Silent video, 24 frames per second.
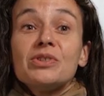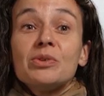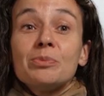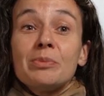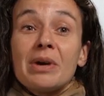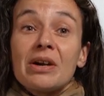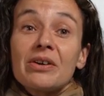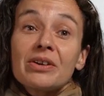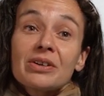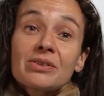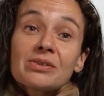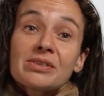
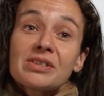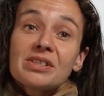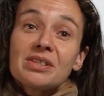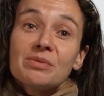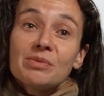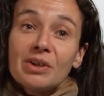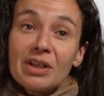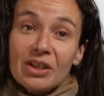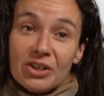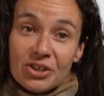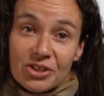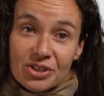numerical
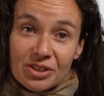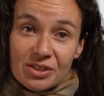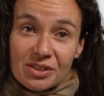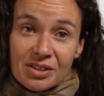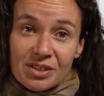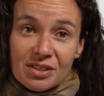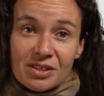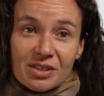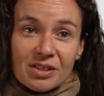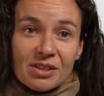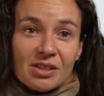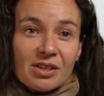
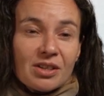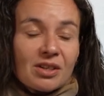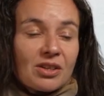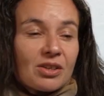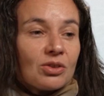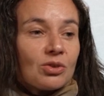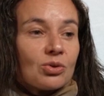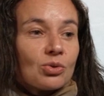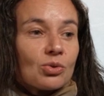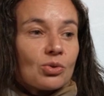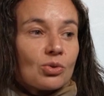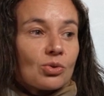simulations
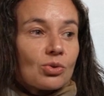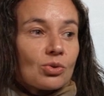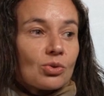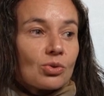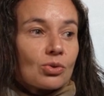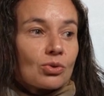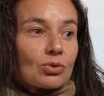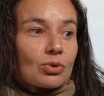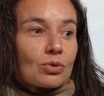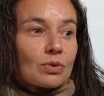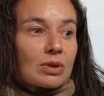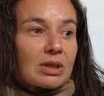
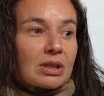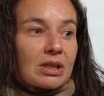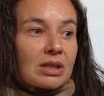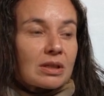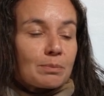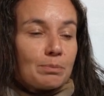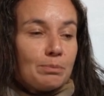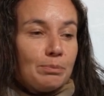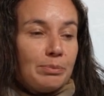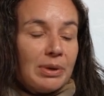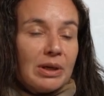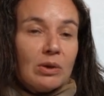to
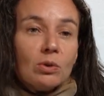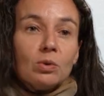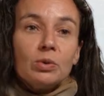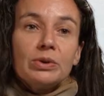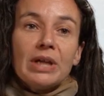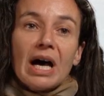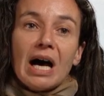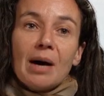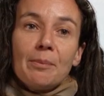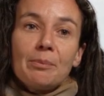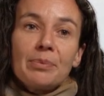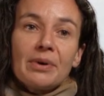
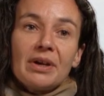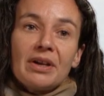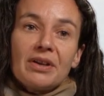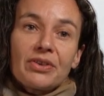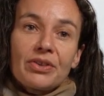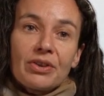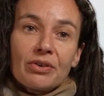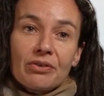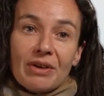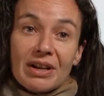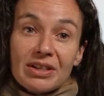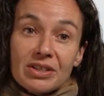build up a
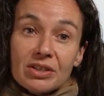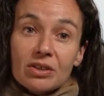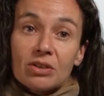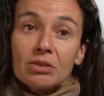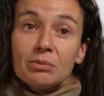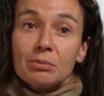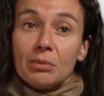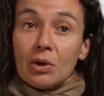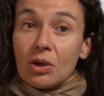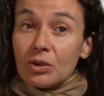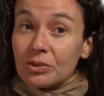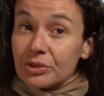theoretical
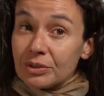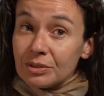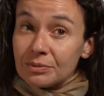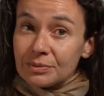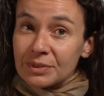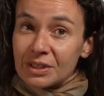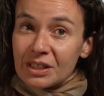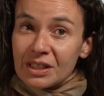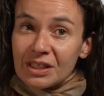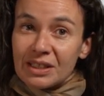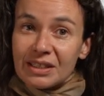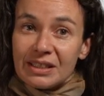model
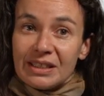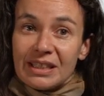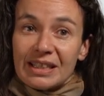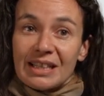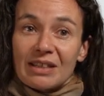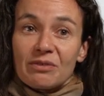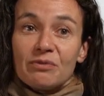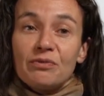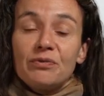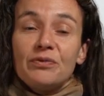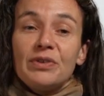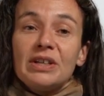that
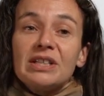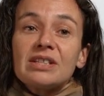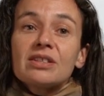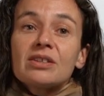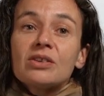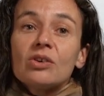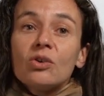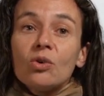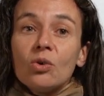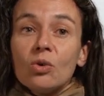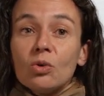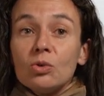can
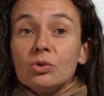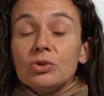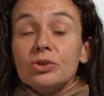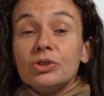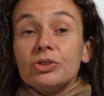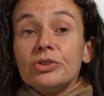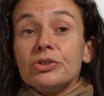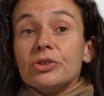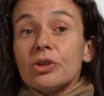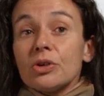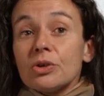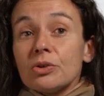fit all
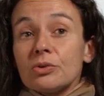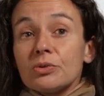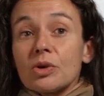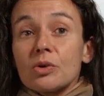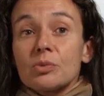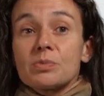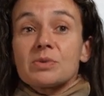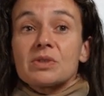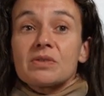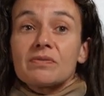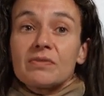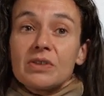the known
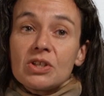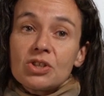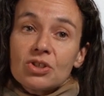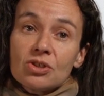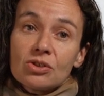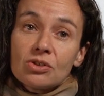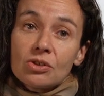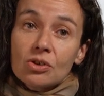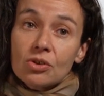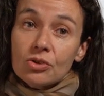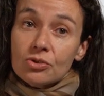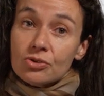
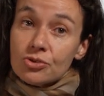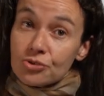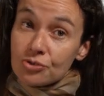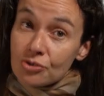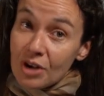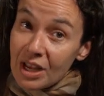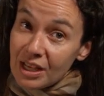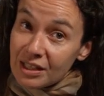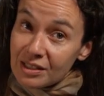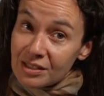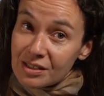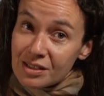observational
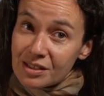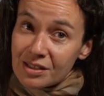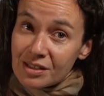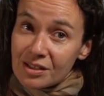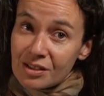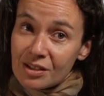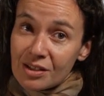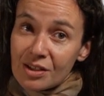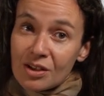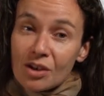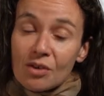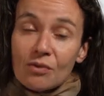constraints
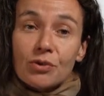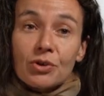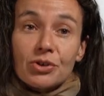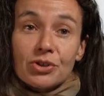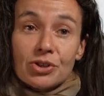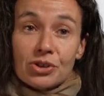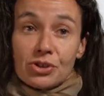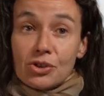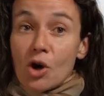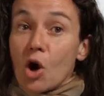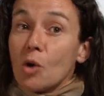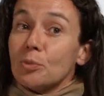for
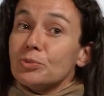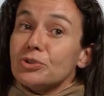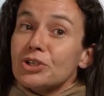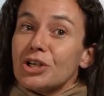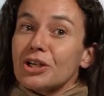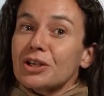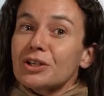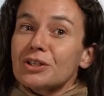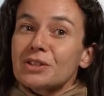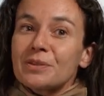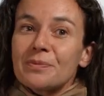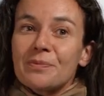this
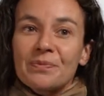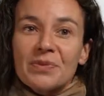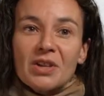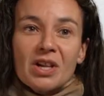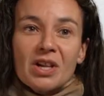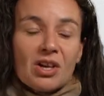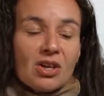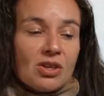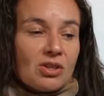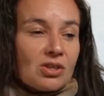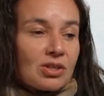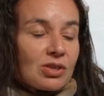object.
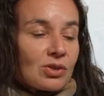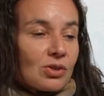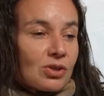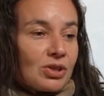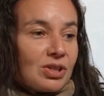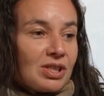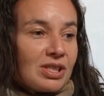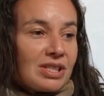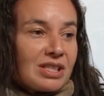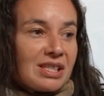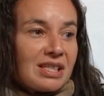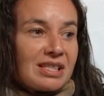So
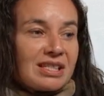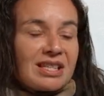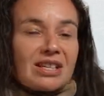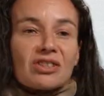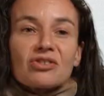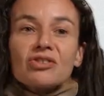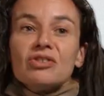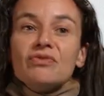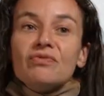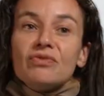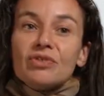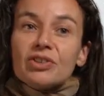this is a
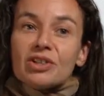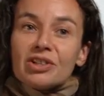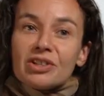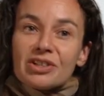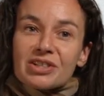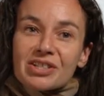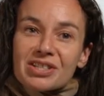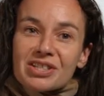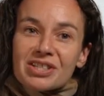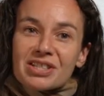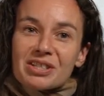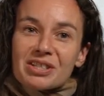
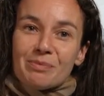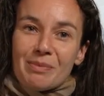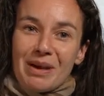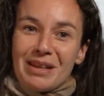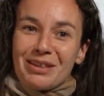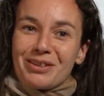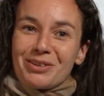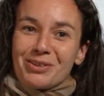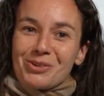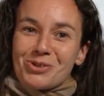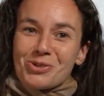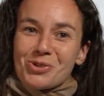reverse
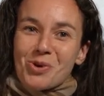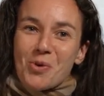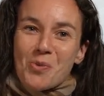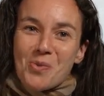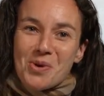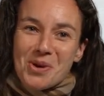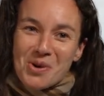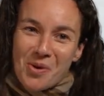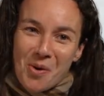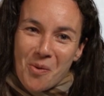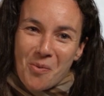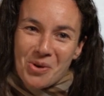method. So we
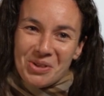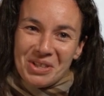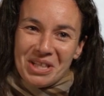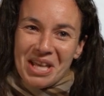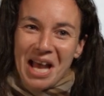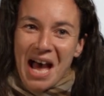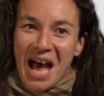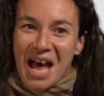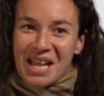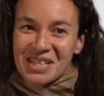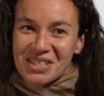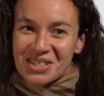know what the
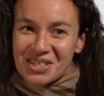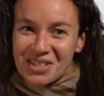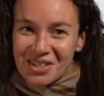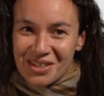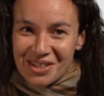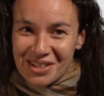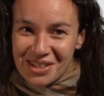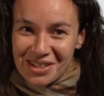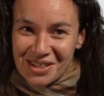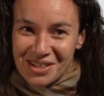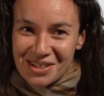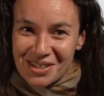answer
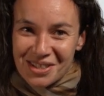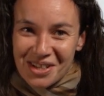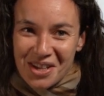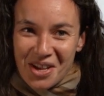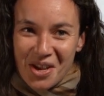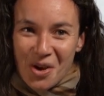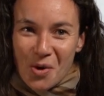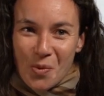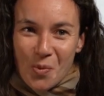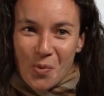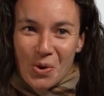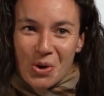is.
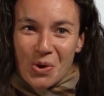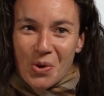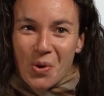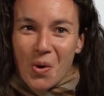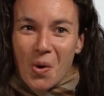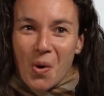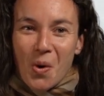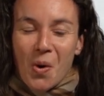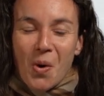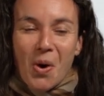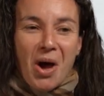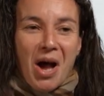We
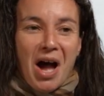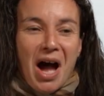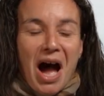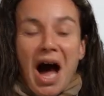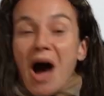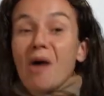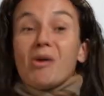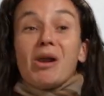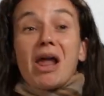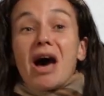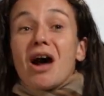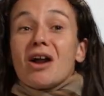know
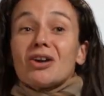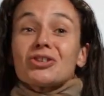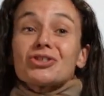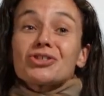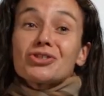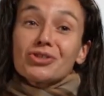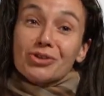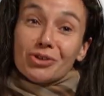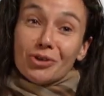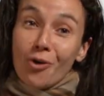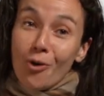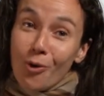how large
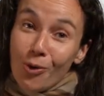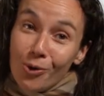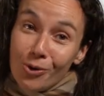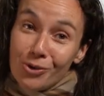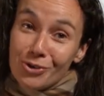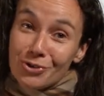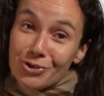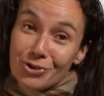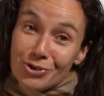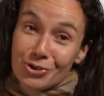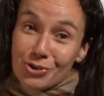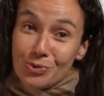the hole
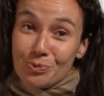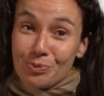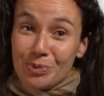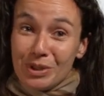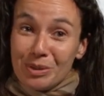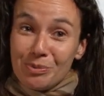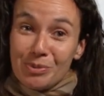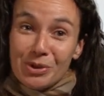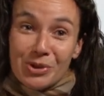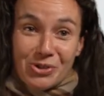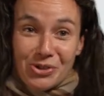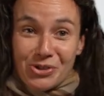should be
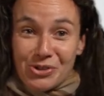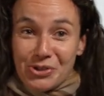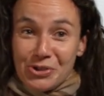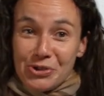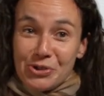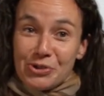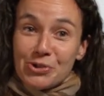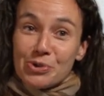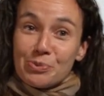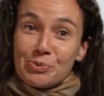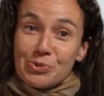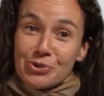because this
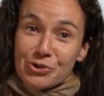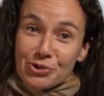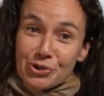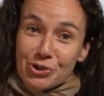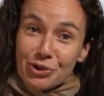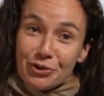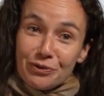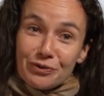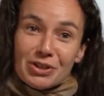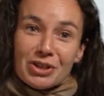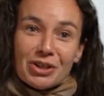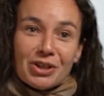is
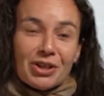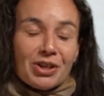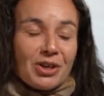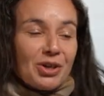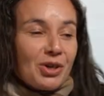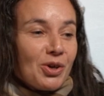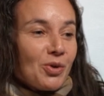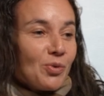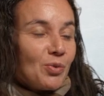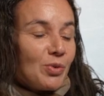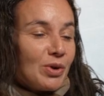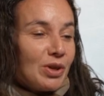observed.
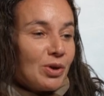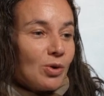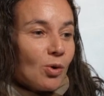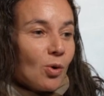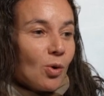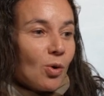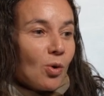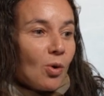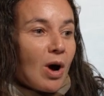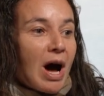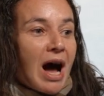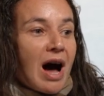We
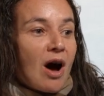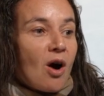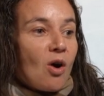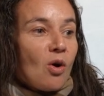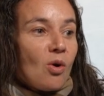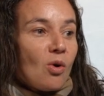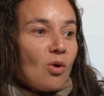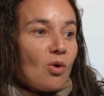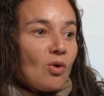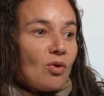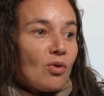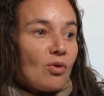know
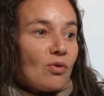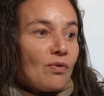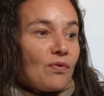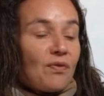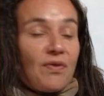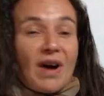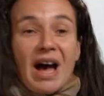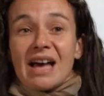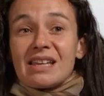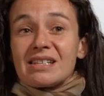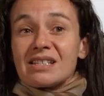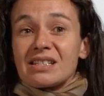how
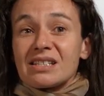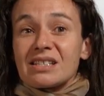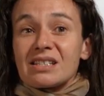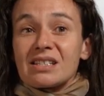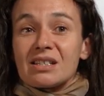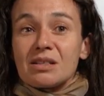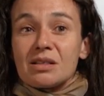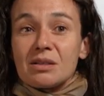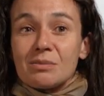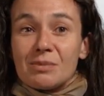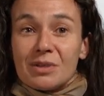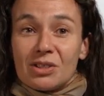
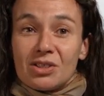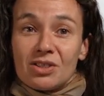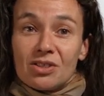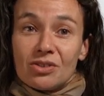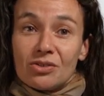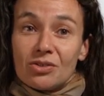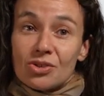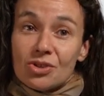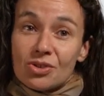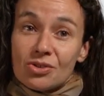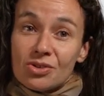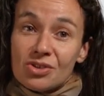fast the
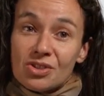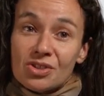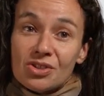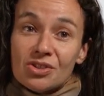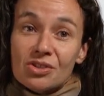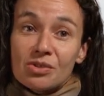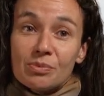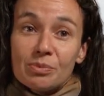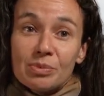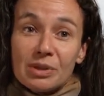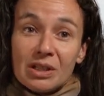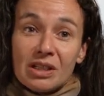material should
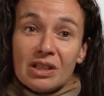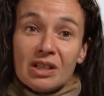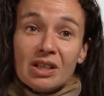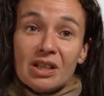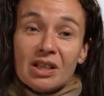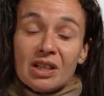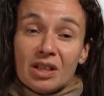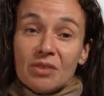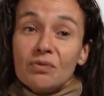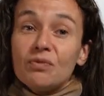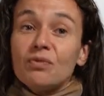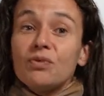still be
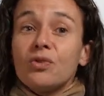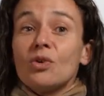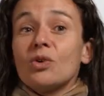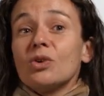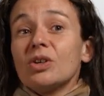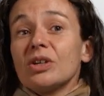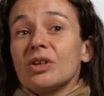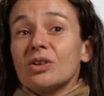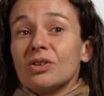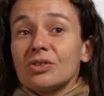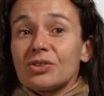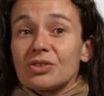in
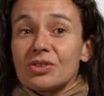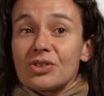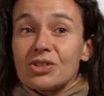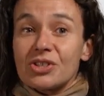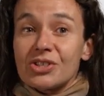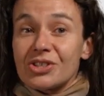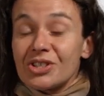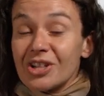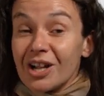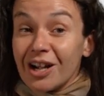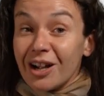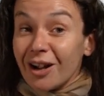falling onto the
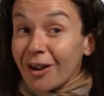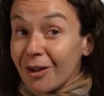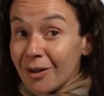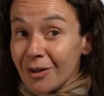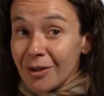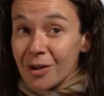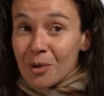star